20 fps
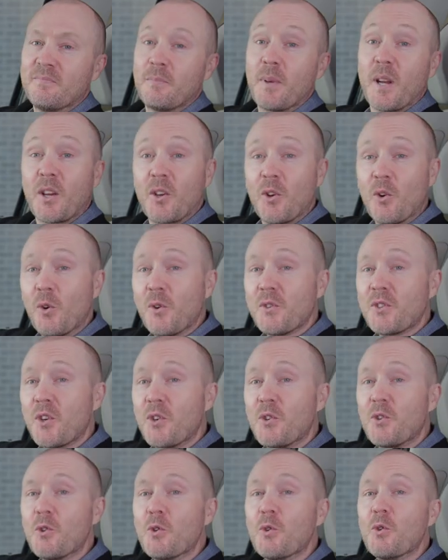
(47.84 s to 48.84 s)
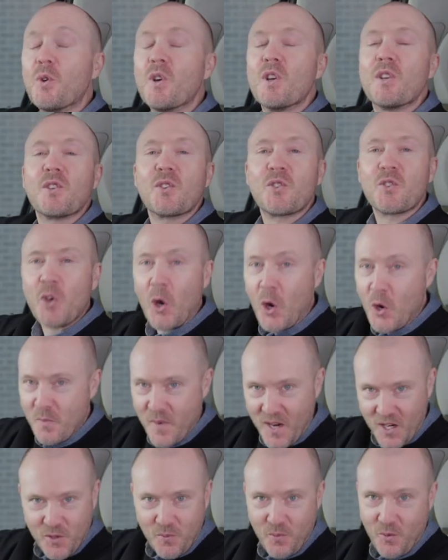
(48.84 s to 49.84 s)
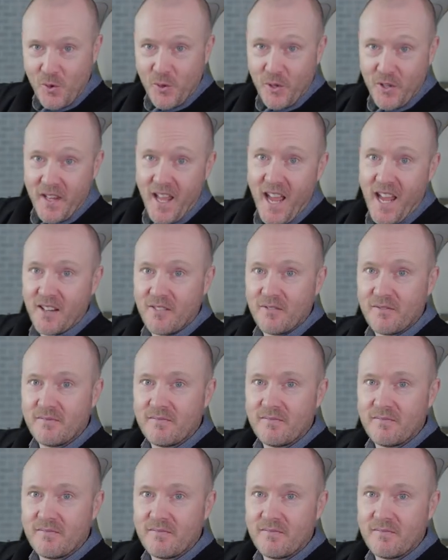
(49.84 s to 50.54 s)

But it can also do so much more than that.